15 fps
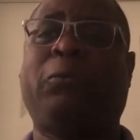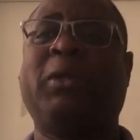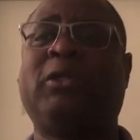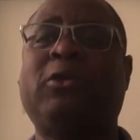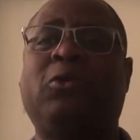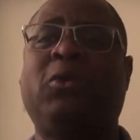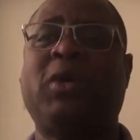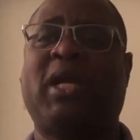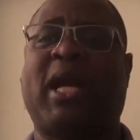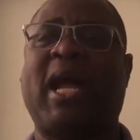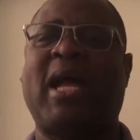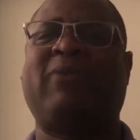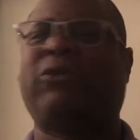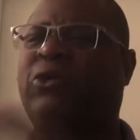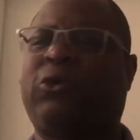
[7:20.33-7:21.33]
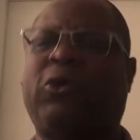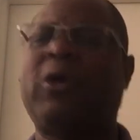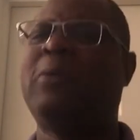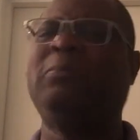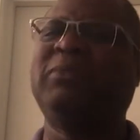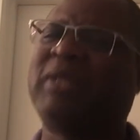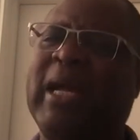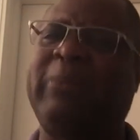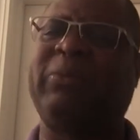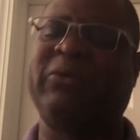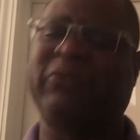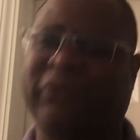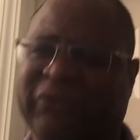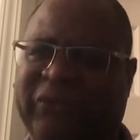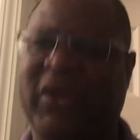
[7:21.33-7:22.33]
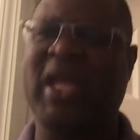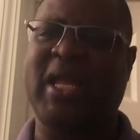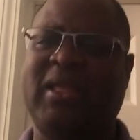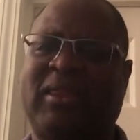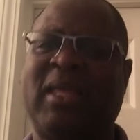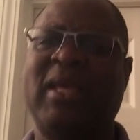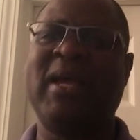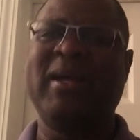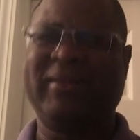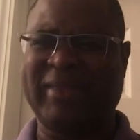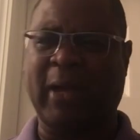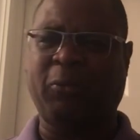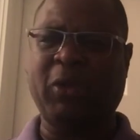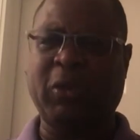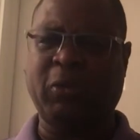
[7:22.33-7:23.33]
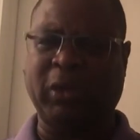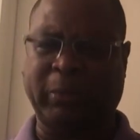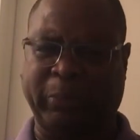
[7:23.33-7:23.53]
but do we have crumb type of faith that we would